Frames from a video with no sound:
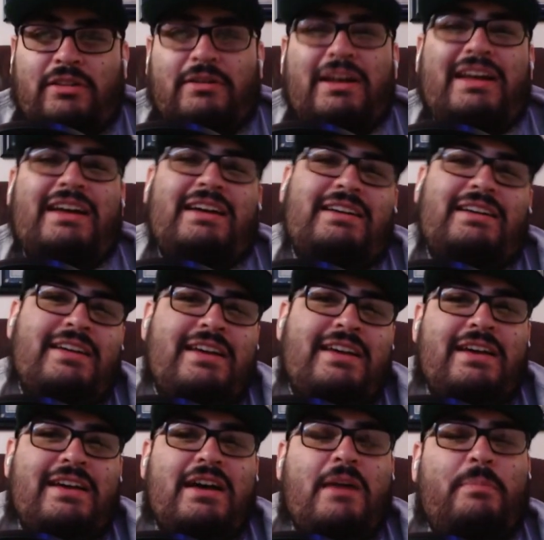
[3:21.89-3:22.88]
Uh,
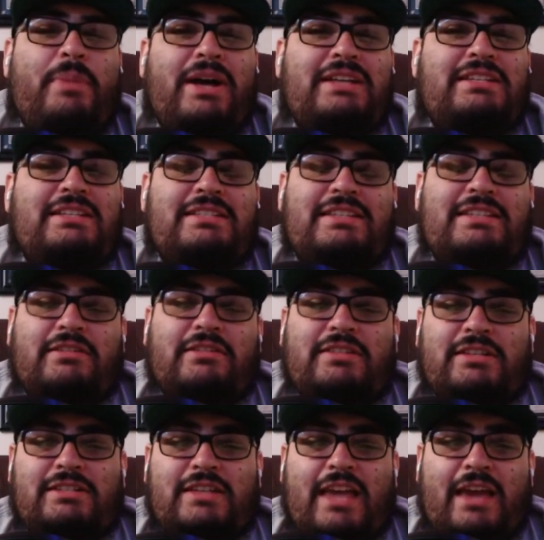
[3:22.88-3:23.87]
a Bucks and
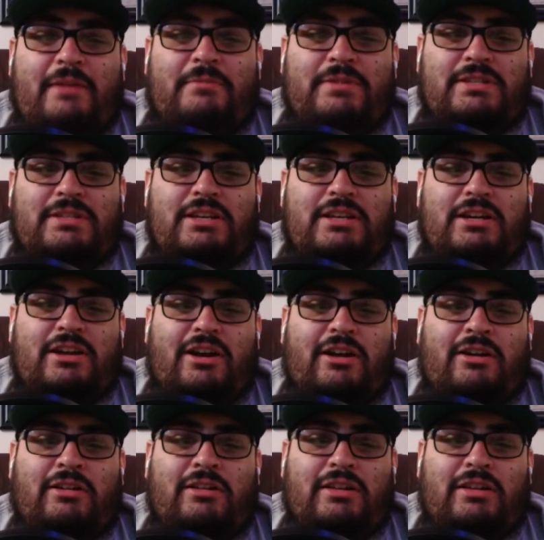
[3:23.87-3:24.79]
Celtics game. First half early.